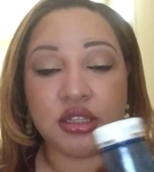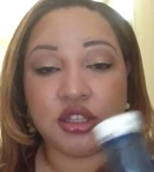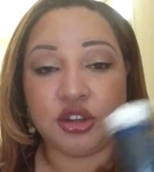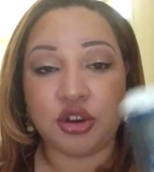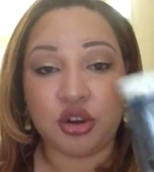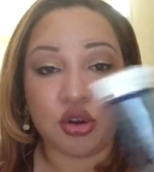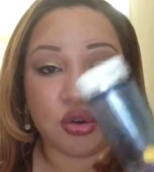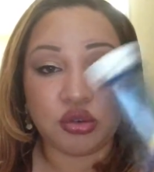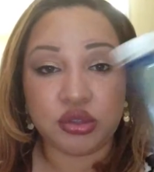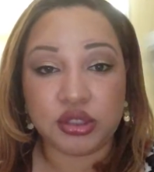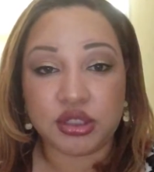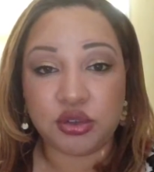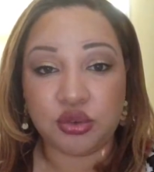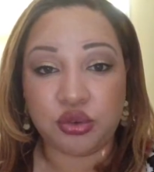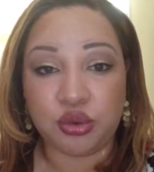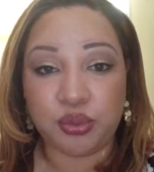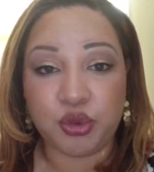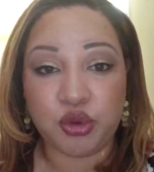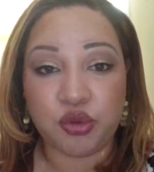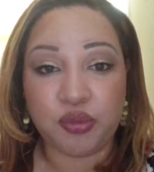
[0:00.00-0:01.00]
you know, to
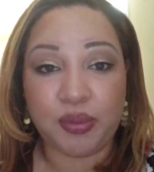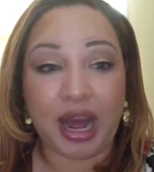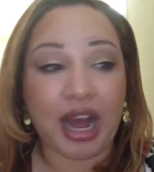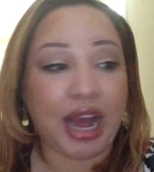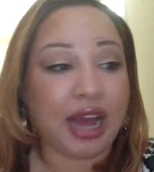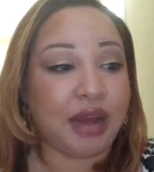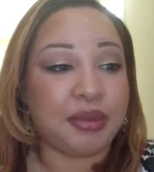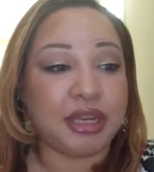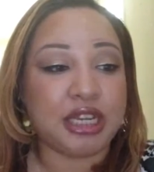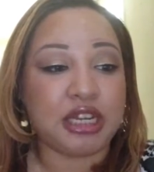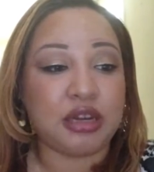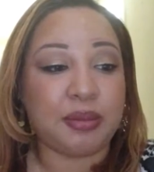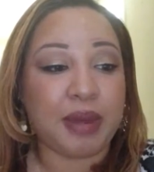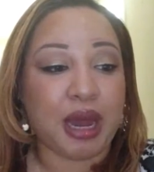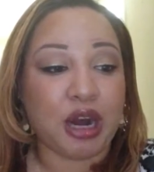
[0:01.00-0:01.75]
remove my eye makeup.